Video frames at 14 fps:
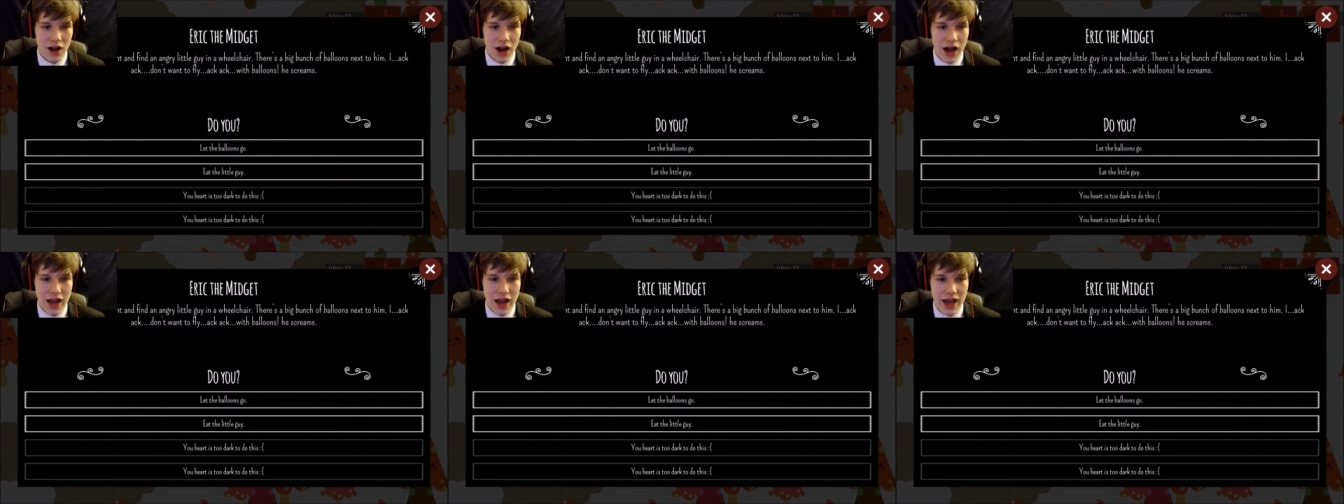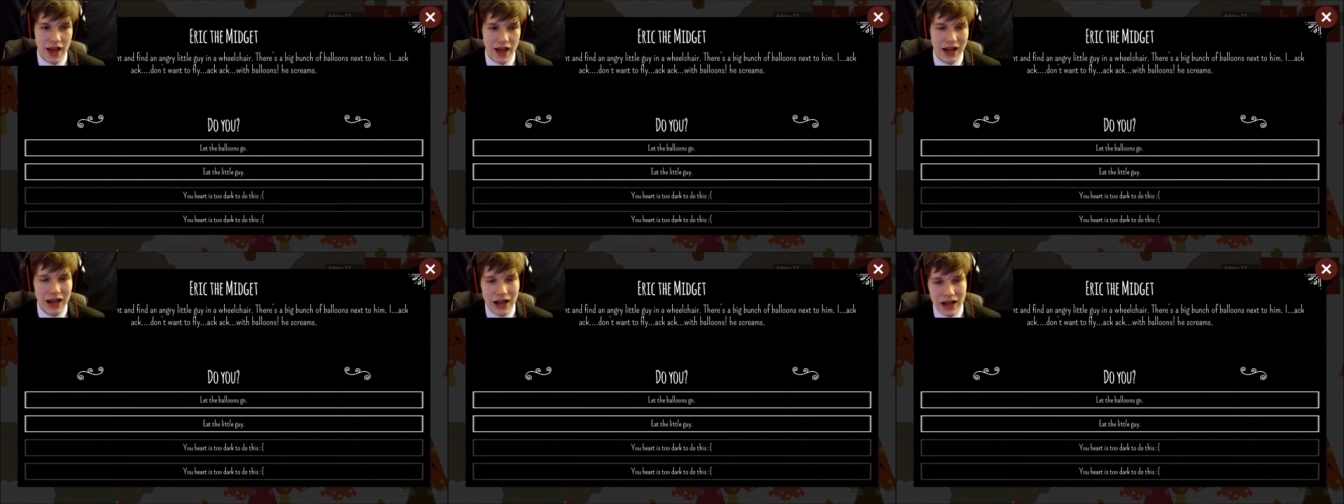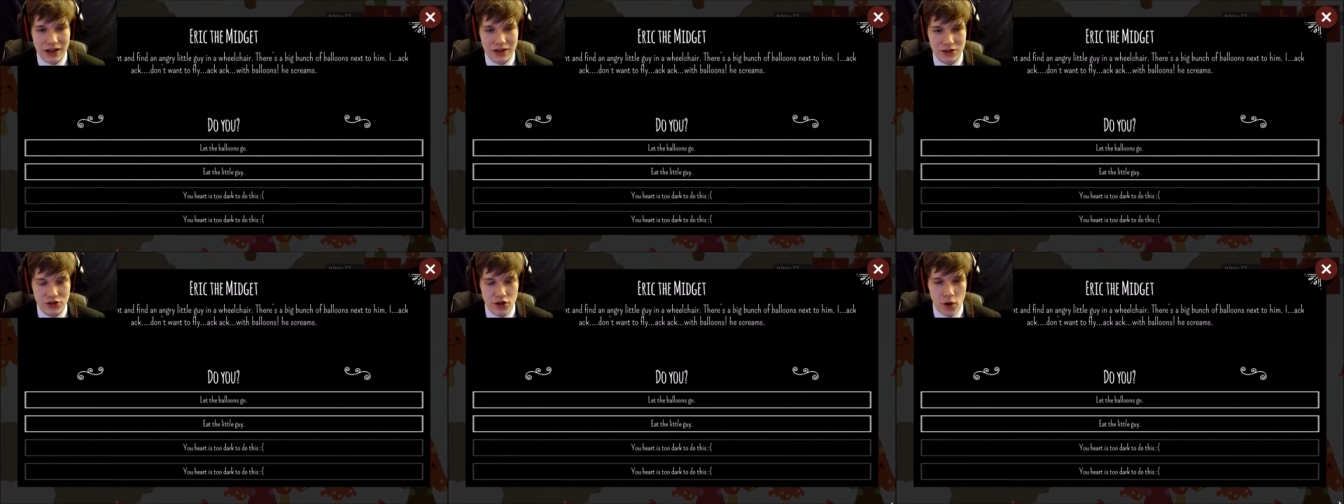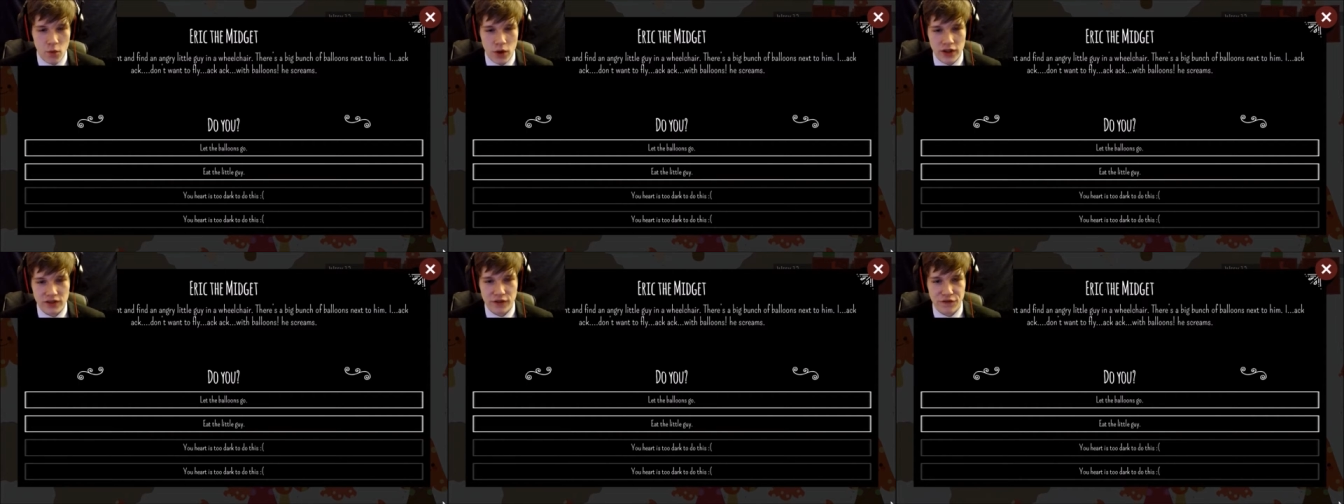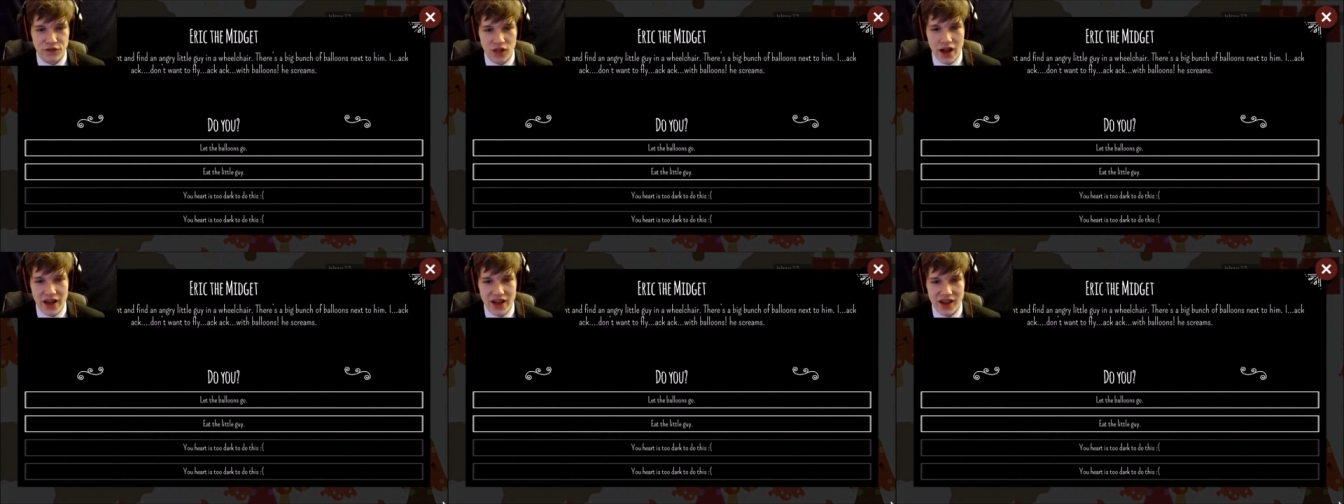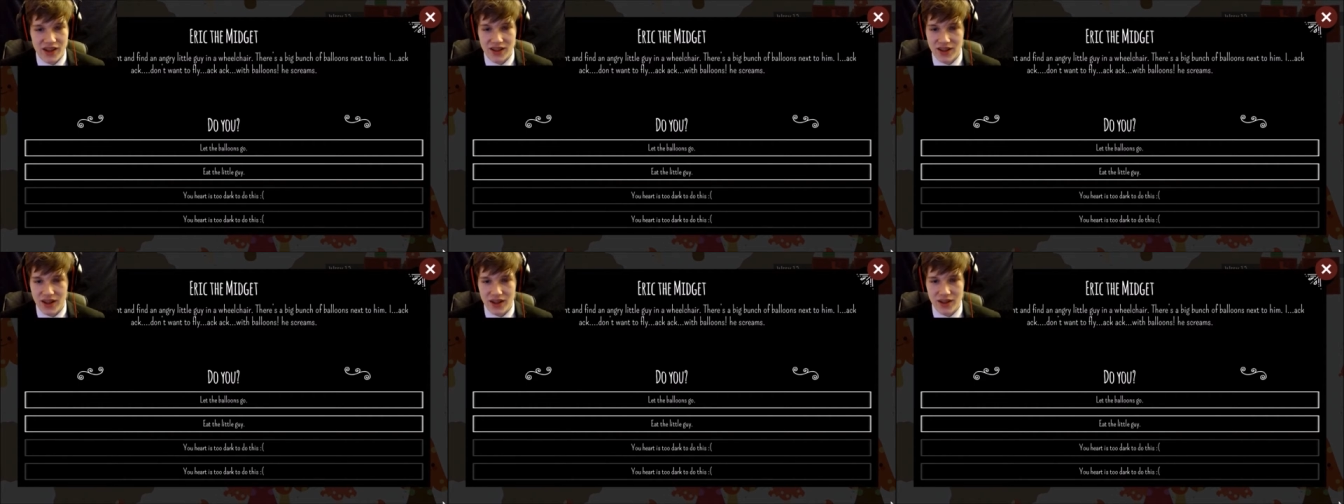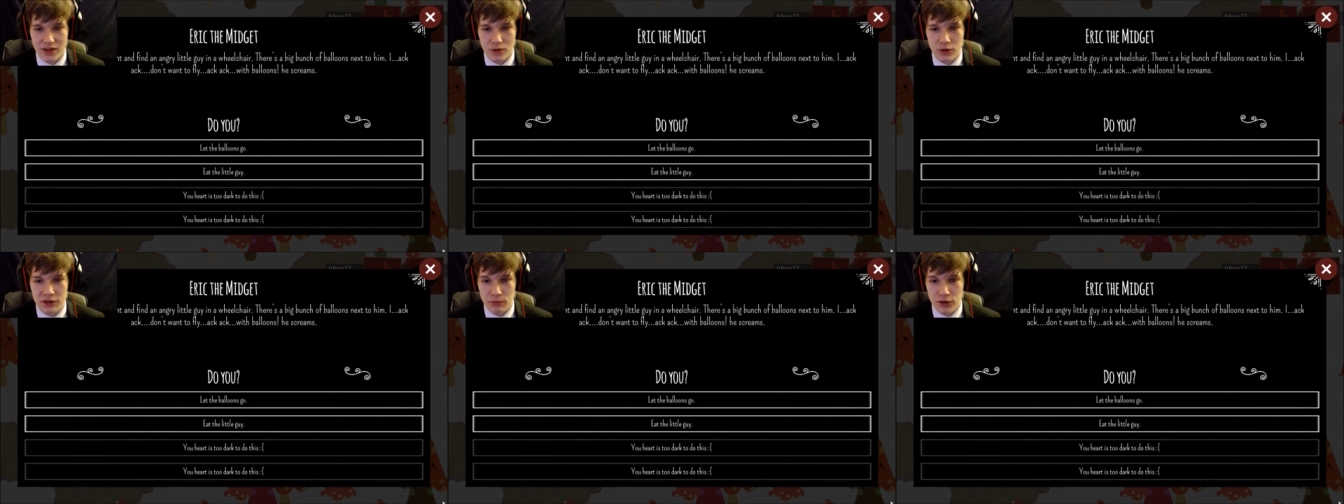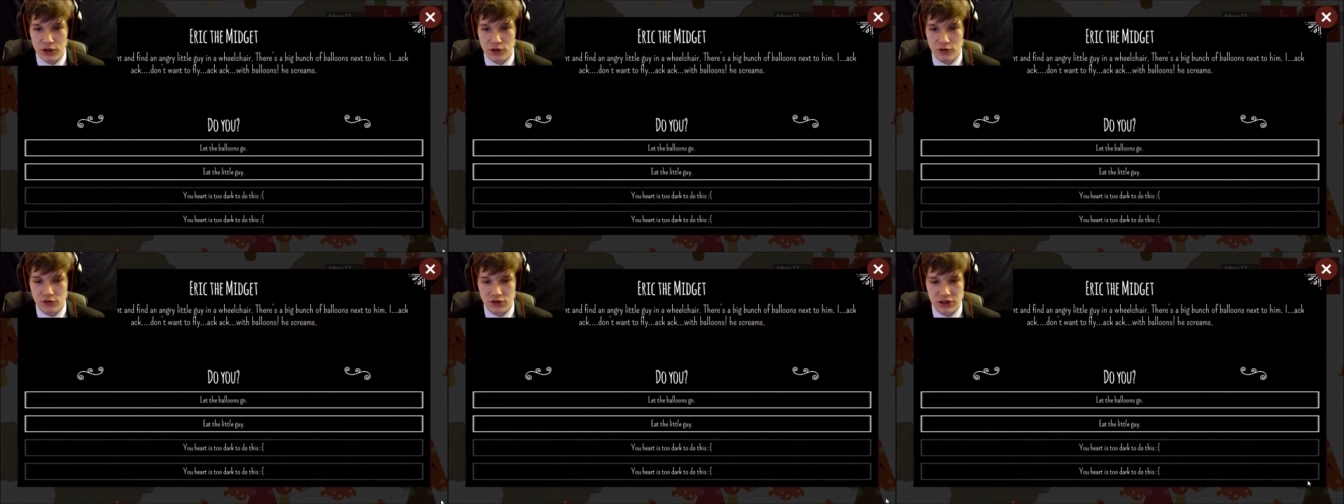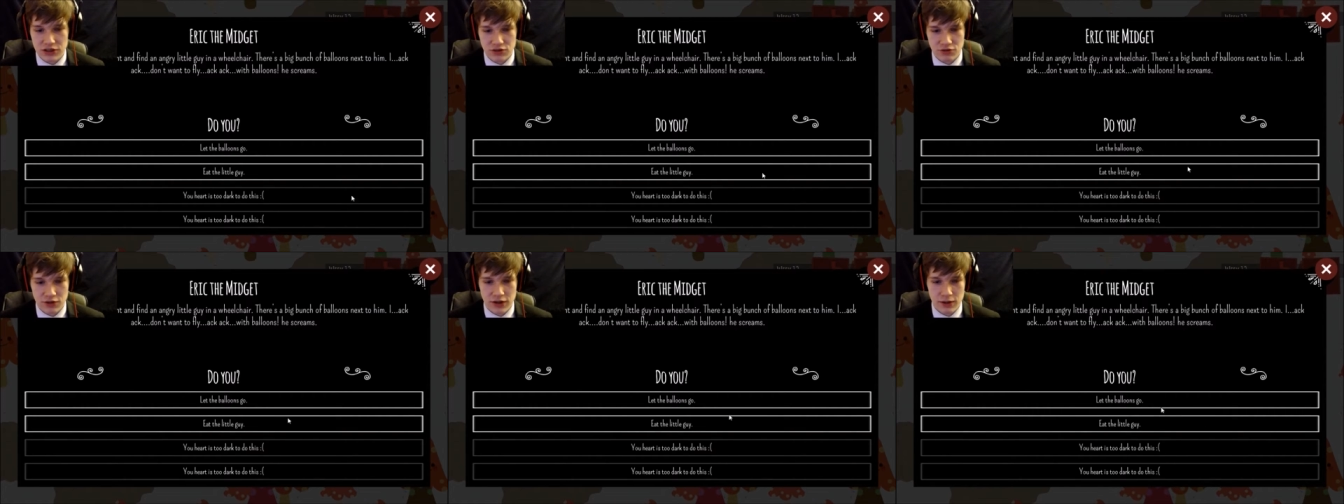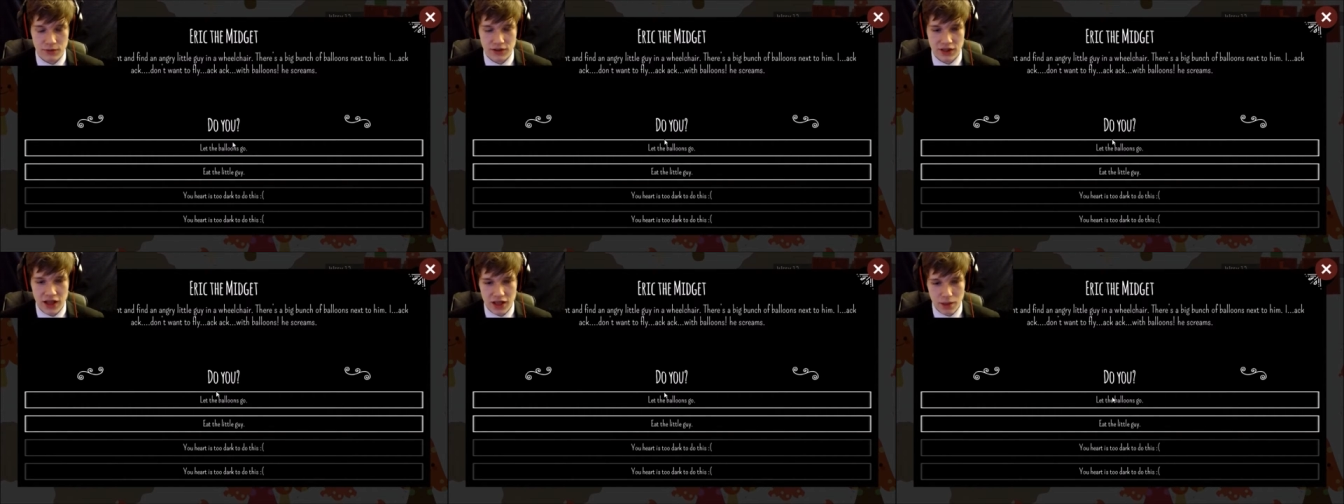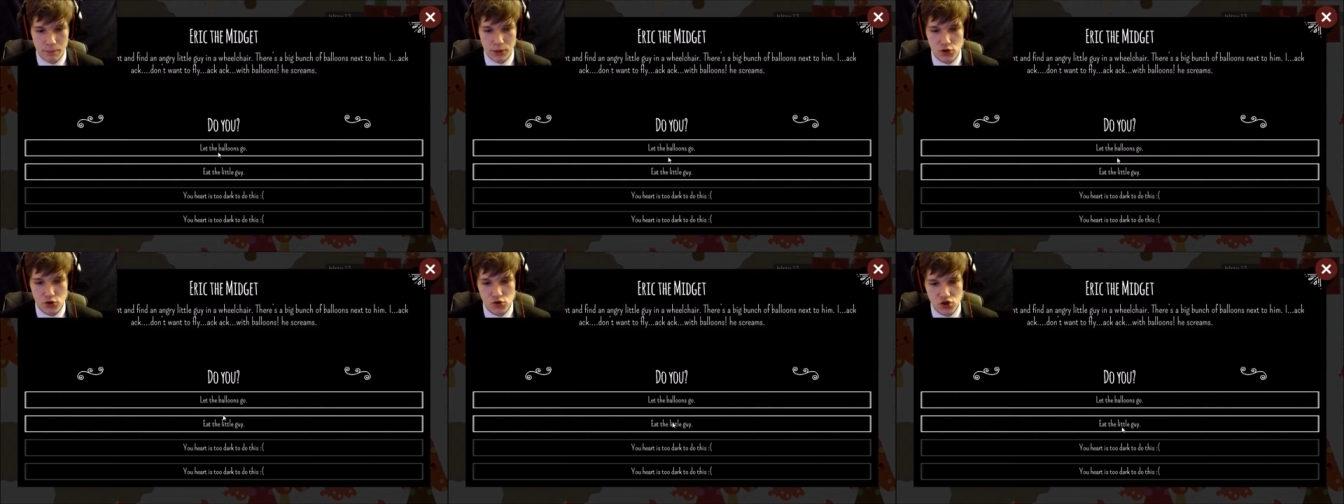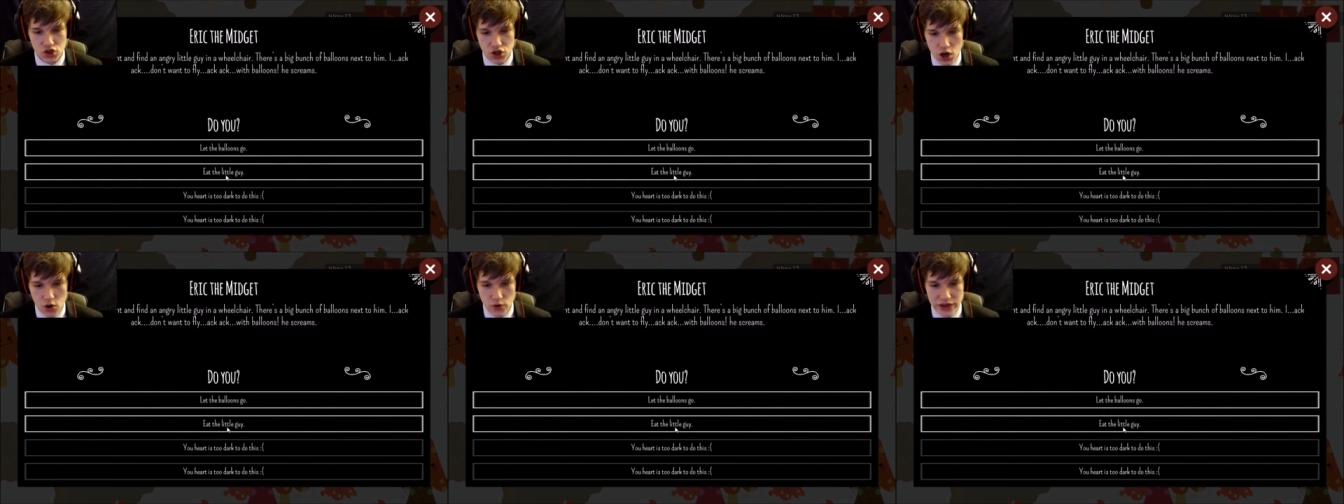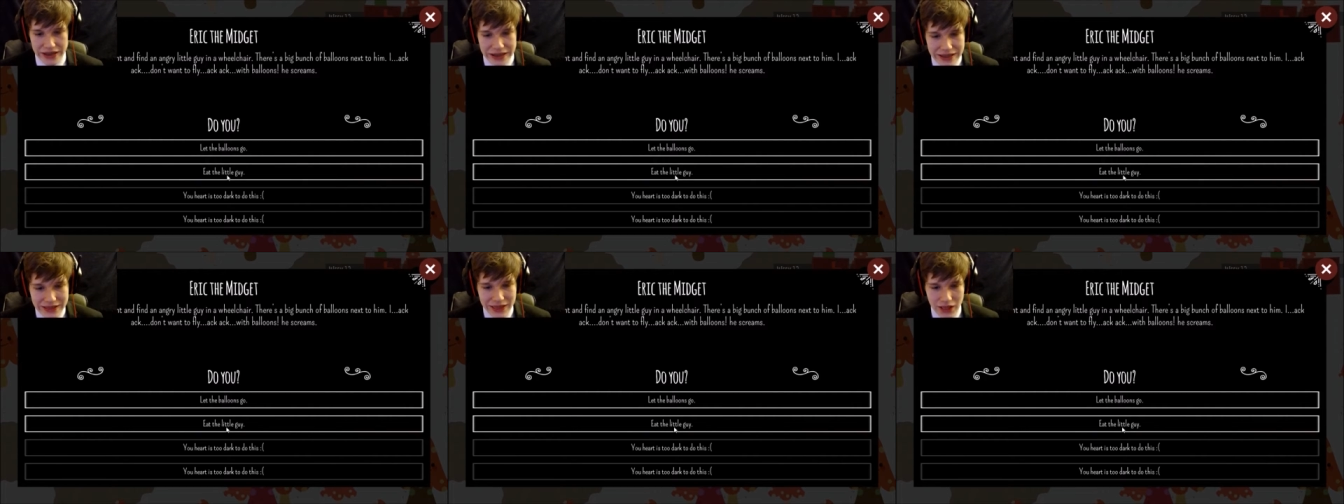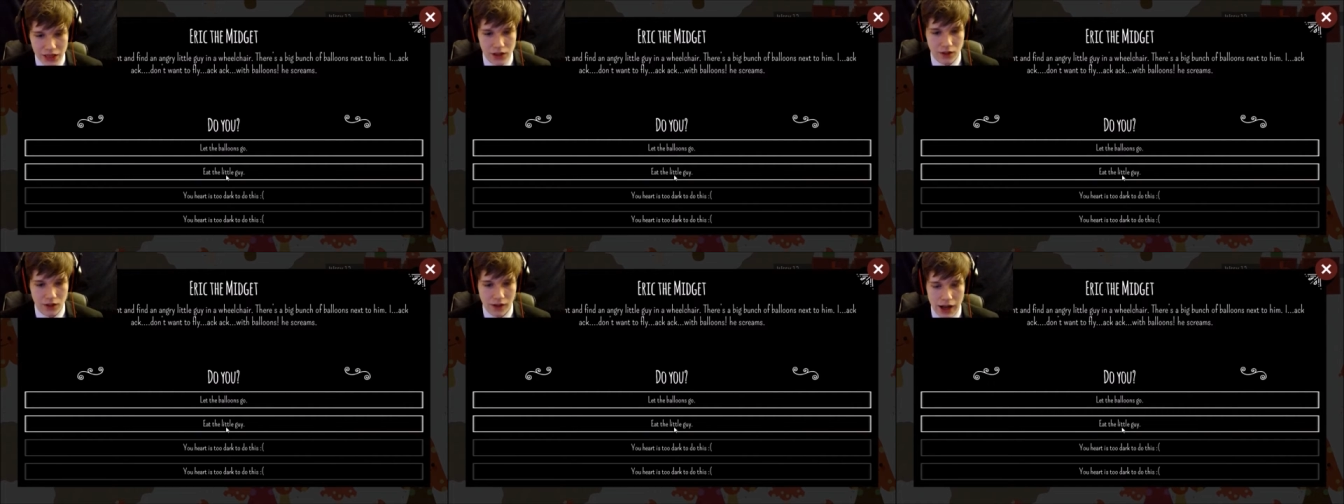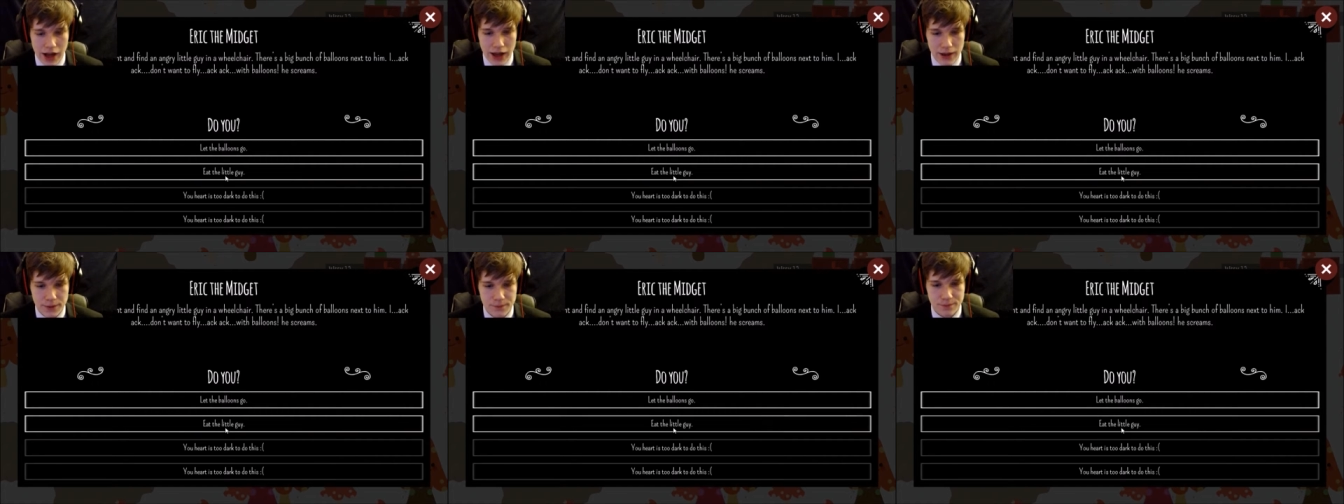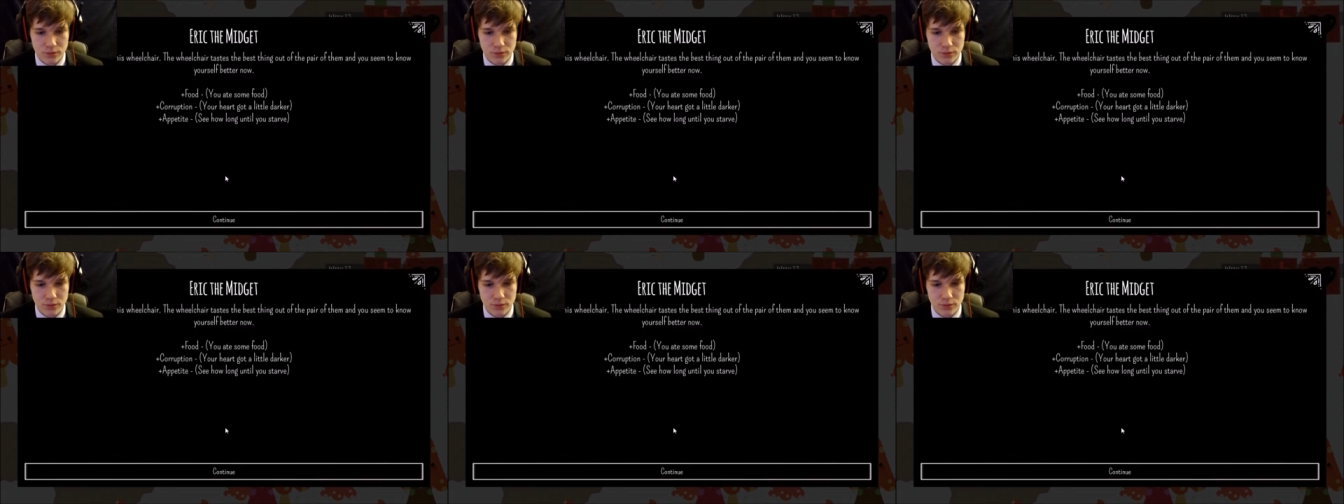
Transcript: I, I, I don't want to fly I, I, with balloons, he screams. Let the balloons go, eat the little guy.